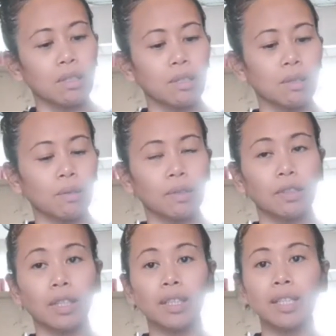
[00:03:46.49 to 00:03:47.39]
So
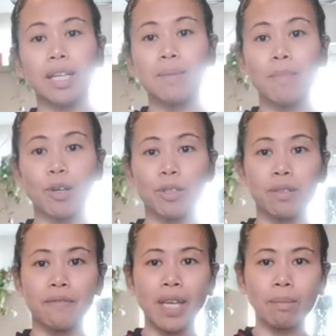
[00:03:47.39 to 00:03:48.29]
luckily
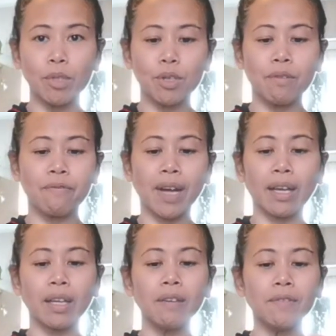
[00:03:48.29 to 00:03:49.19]
most of them
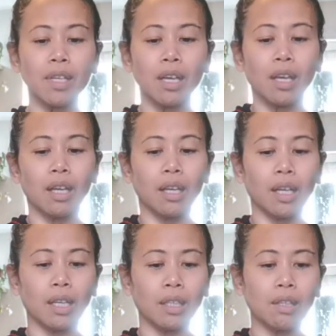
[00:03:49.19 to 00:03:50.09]
survived,
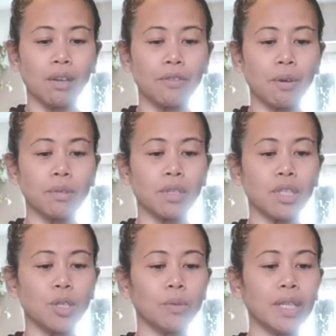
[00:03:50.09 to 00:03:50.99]
and those
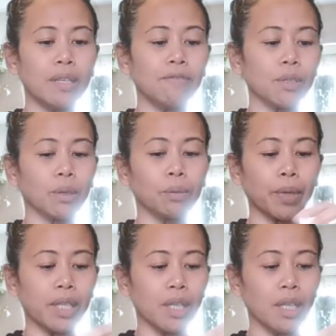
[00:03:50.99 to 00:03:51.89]
are new leaves
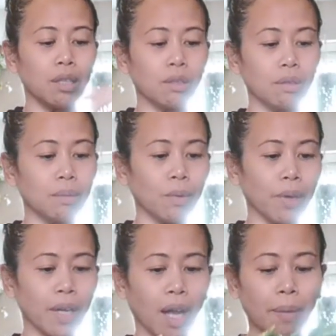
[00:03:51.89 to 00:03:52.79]
already, so I'm
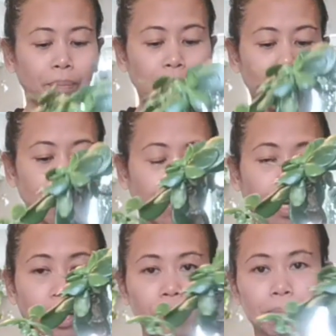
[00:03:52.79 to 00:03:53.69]
quite happy with
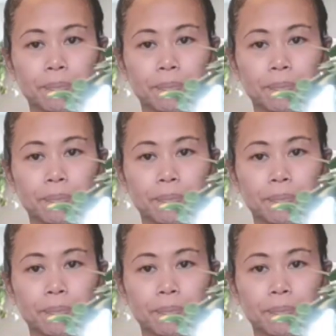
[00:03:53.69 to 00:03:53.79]
that.